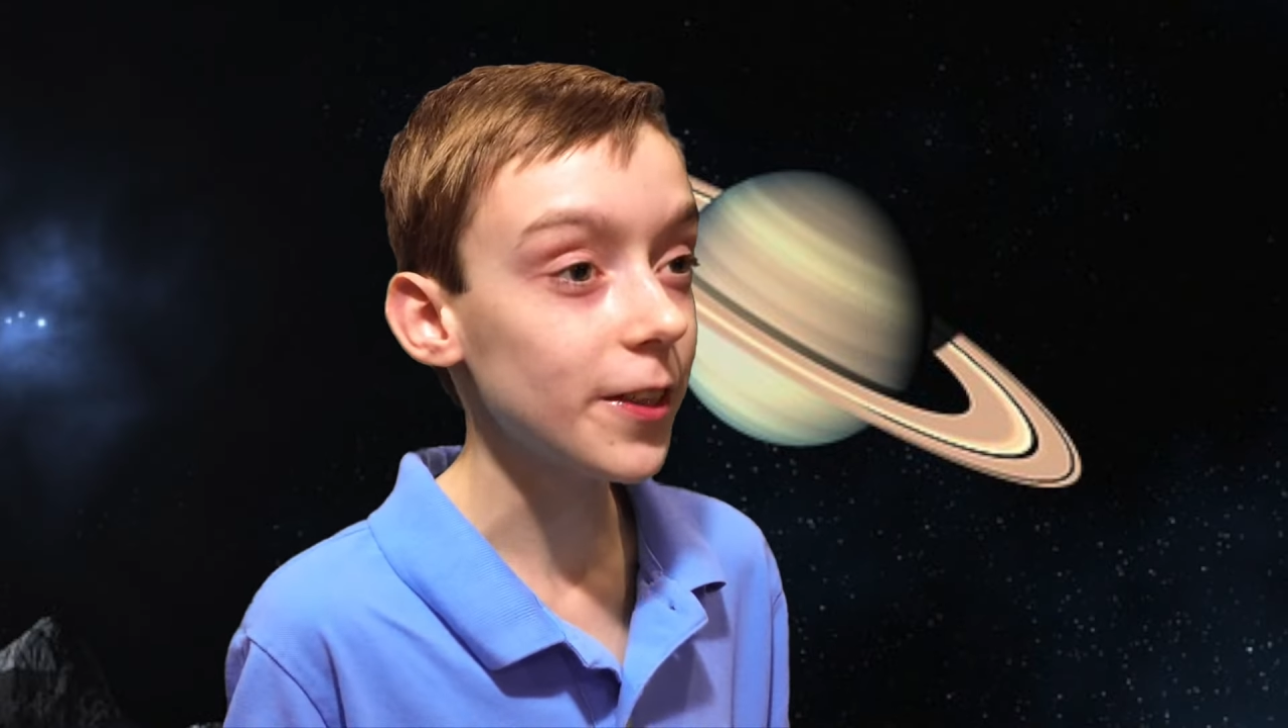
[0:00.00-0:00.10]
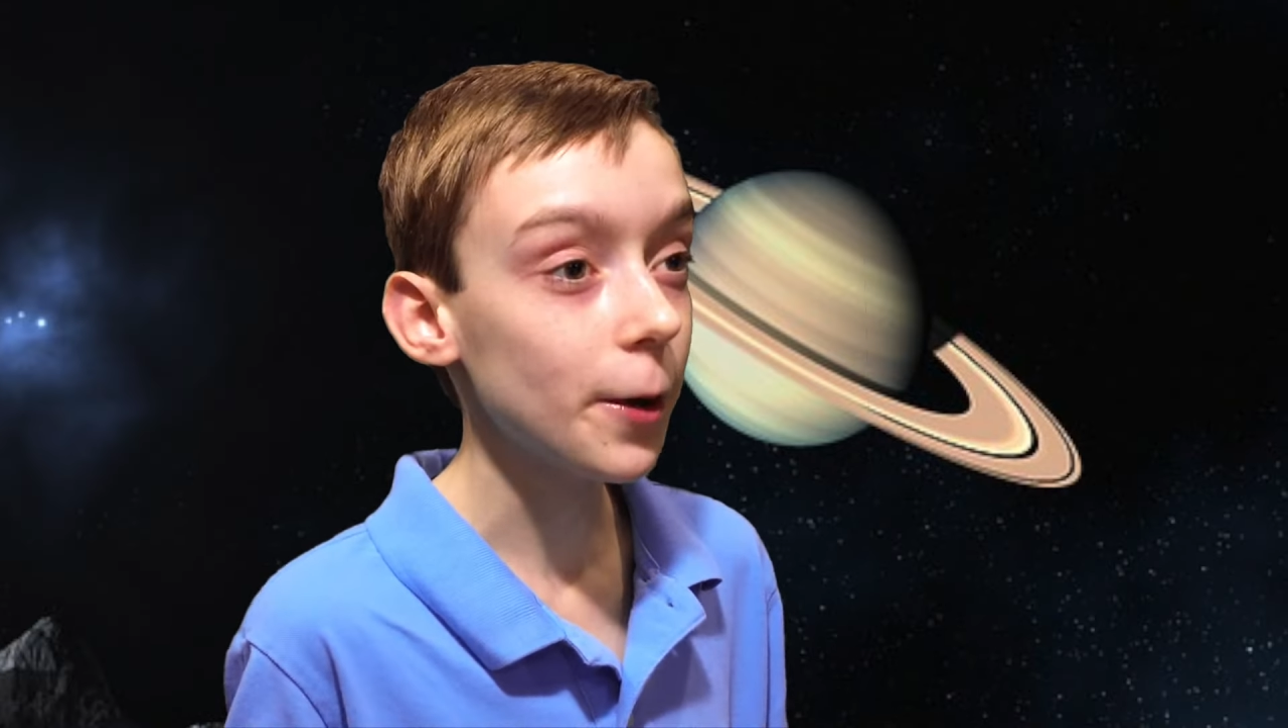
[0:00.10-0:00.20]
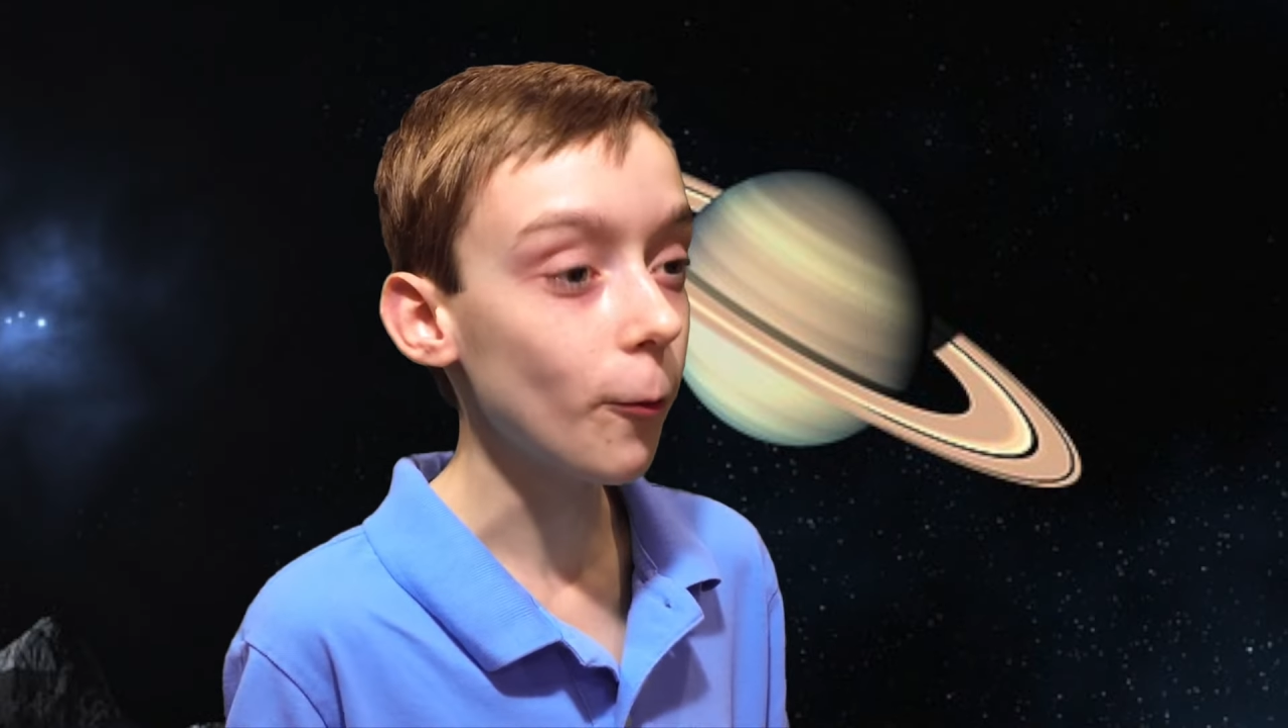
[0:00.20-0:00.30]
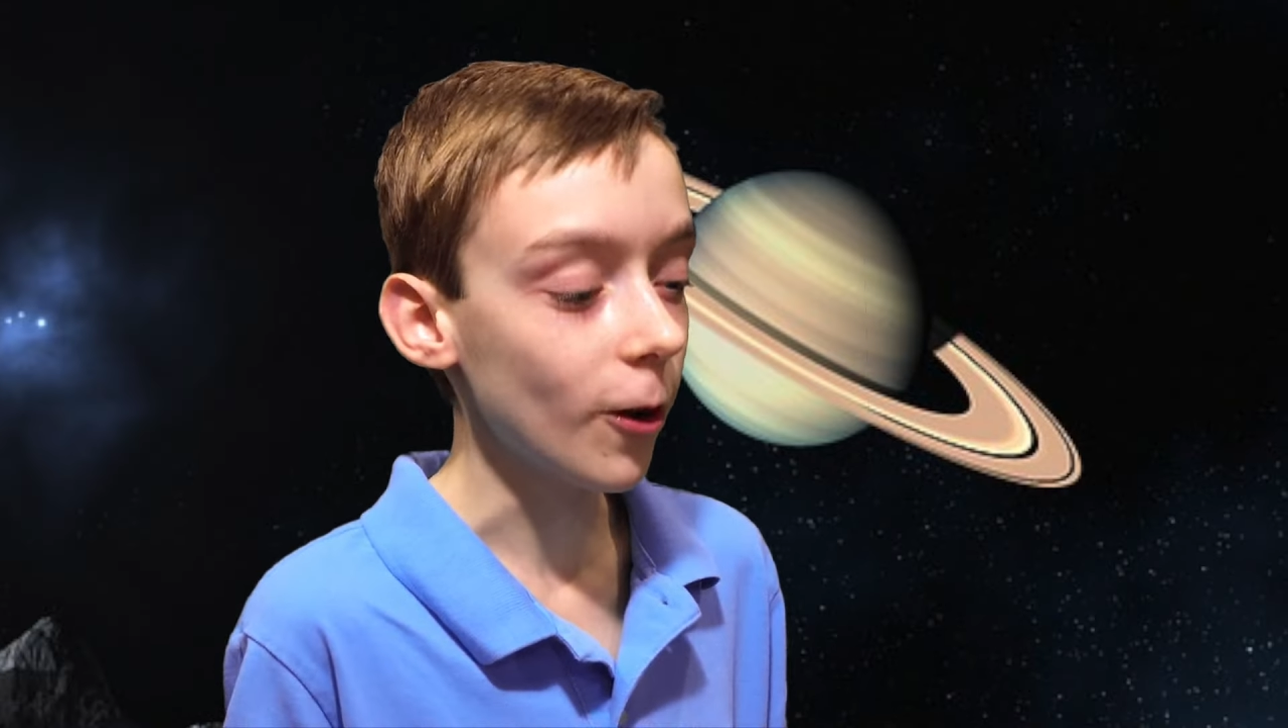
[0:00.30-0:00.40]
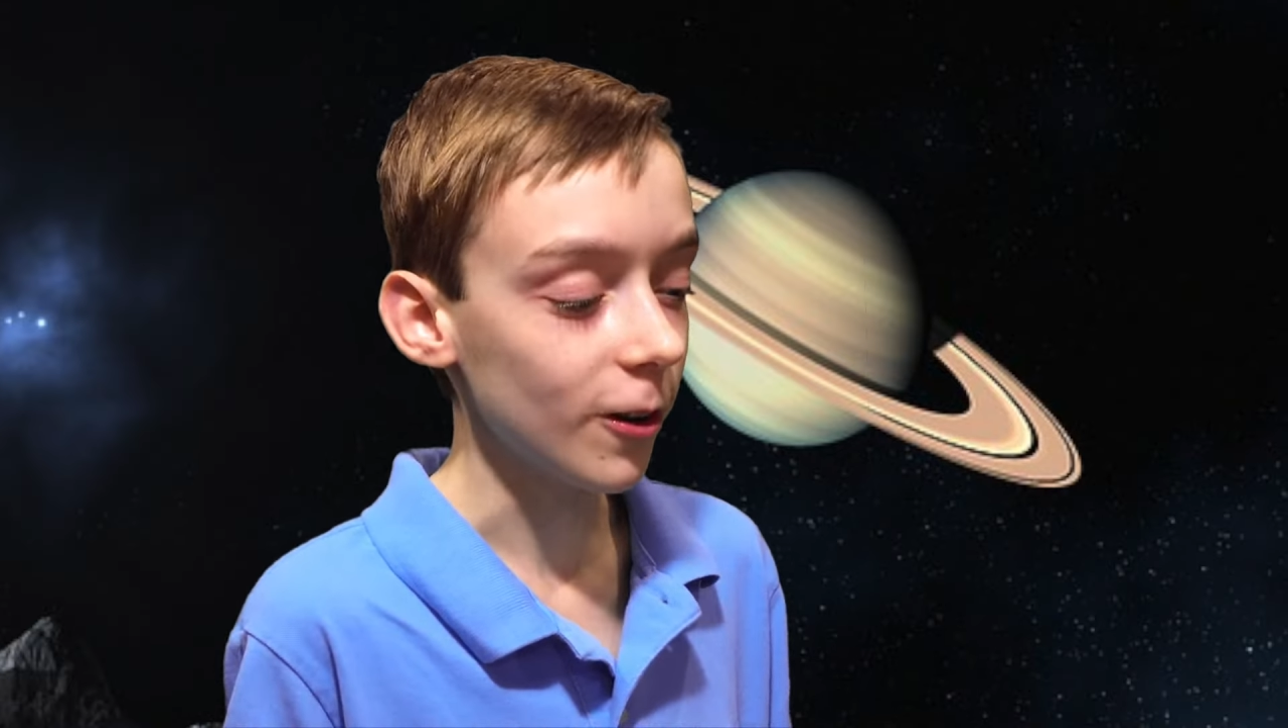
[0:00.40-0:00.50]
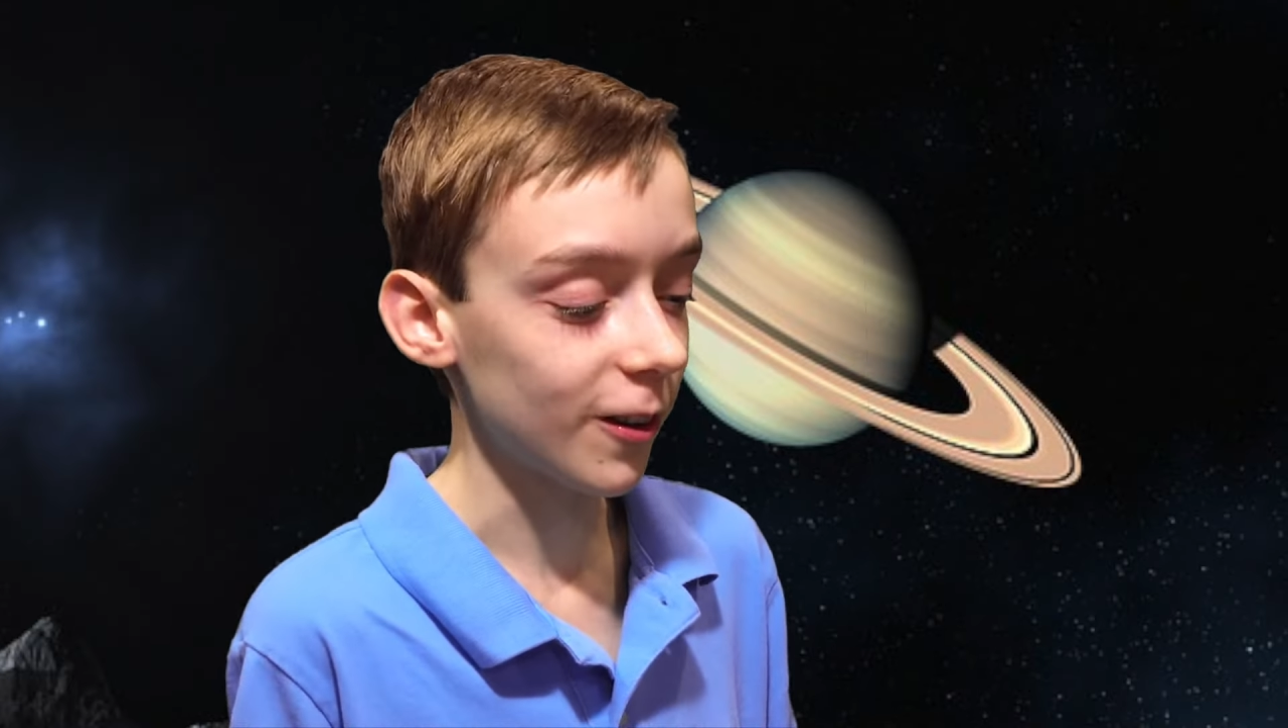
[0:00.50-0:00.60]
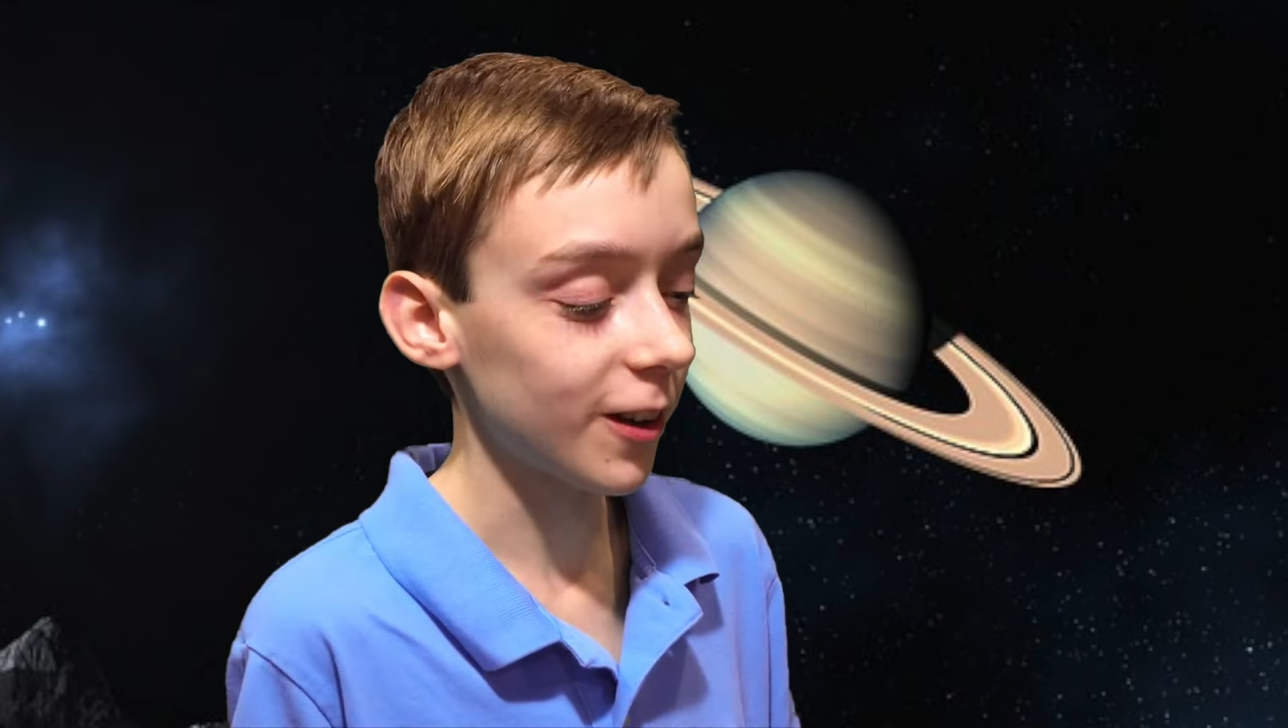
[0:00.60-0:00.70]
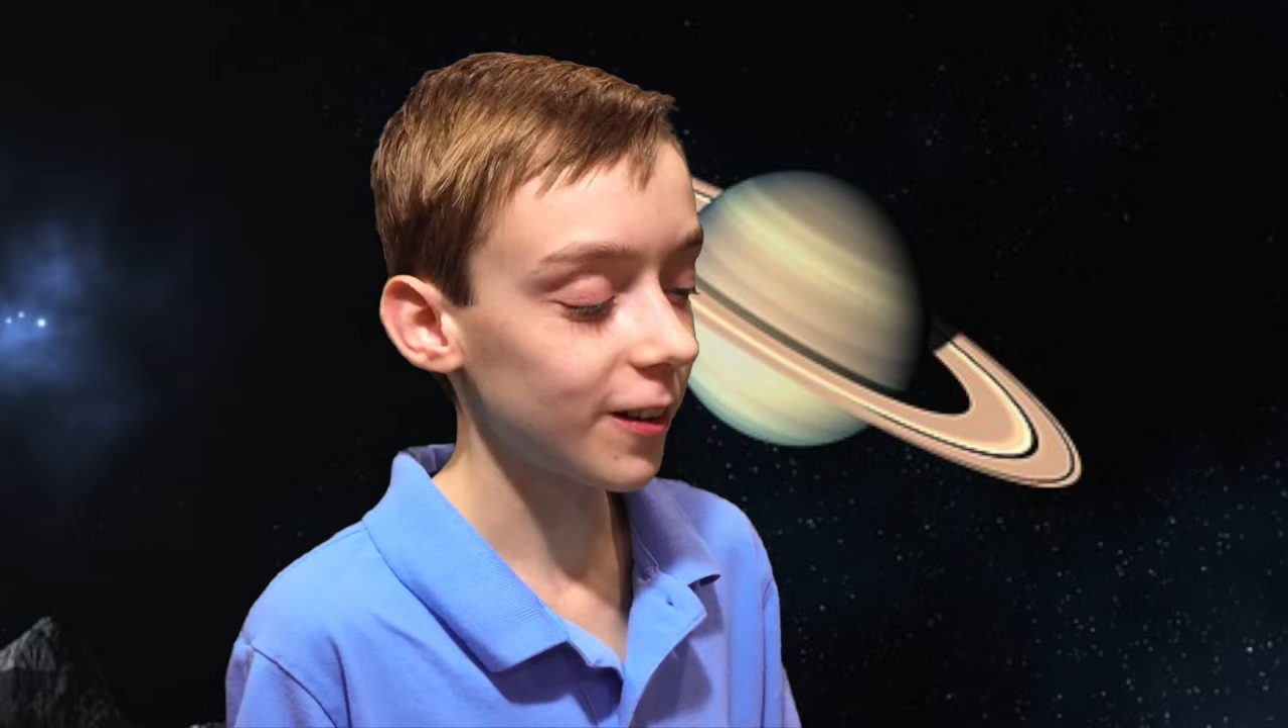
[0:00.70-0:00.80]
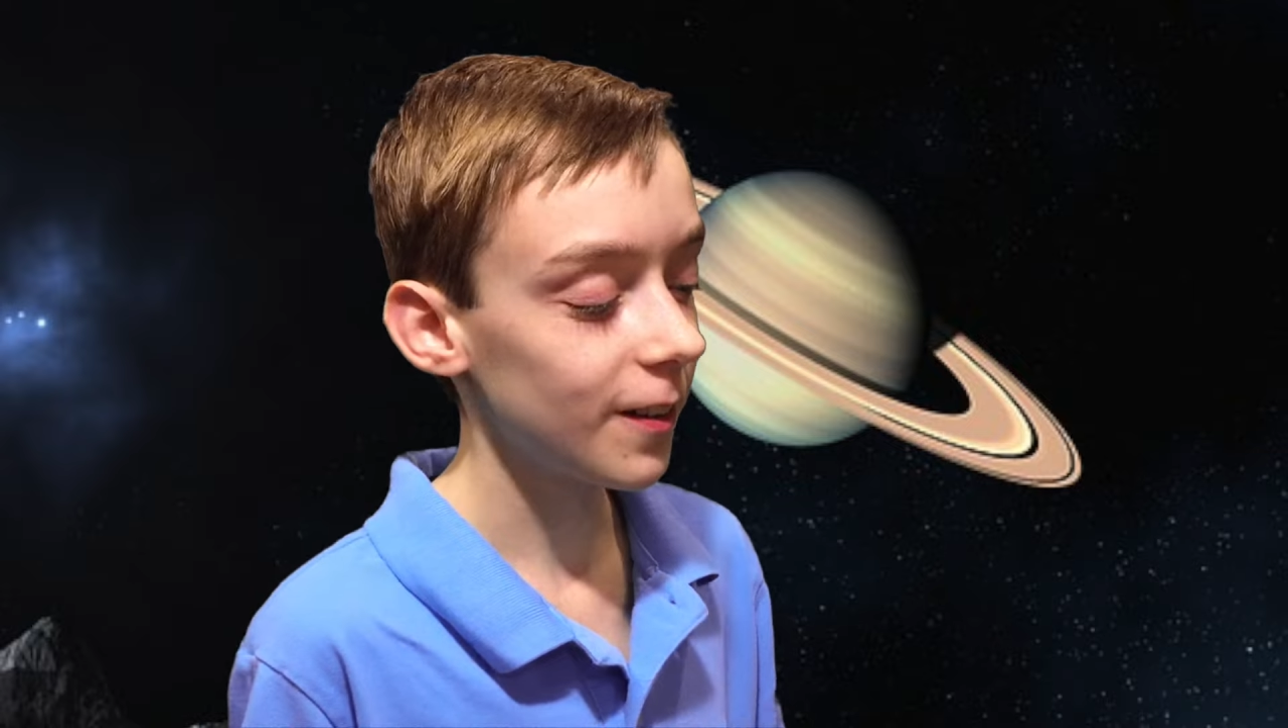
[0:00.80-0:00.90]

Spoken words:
they work?